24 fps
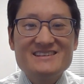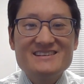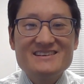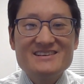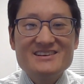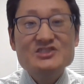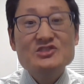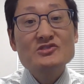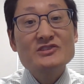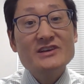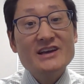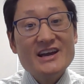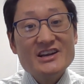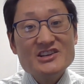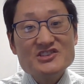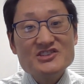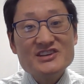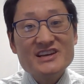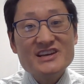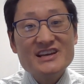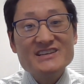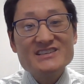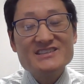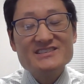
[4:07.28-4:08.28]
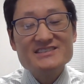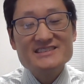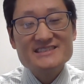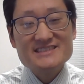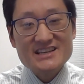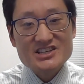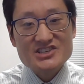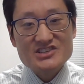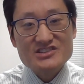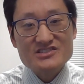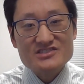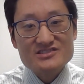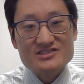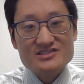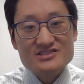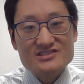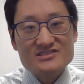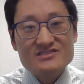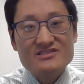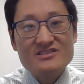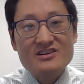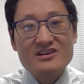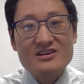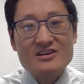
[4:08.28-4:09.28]
So, the education sessions
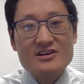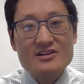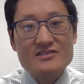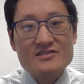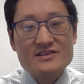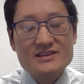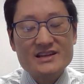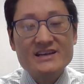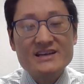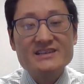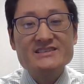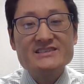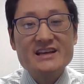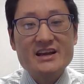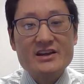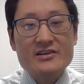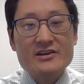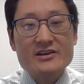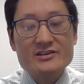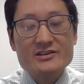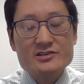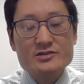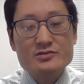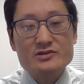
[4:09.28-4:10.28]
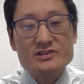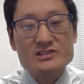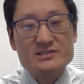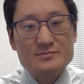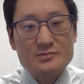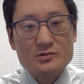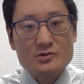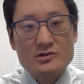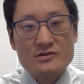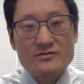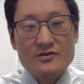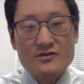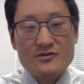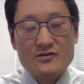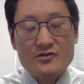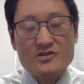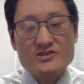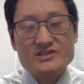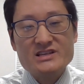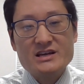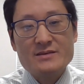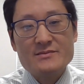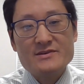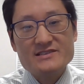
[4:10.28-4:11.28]
are the next area to explore for
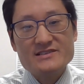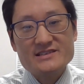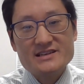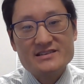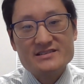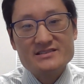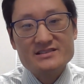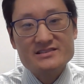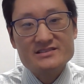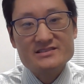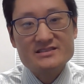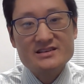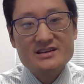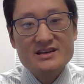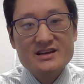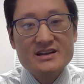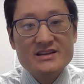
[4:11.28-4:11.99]
first time attendees.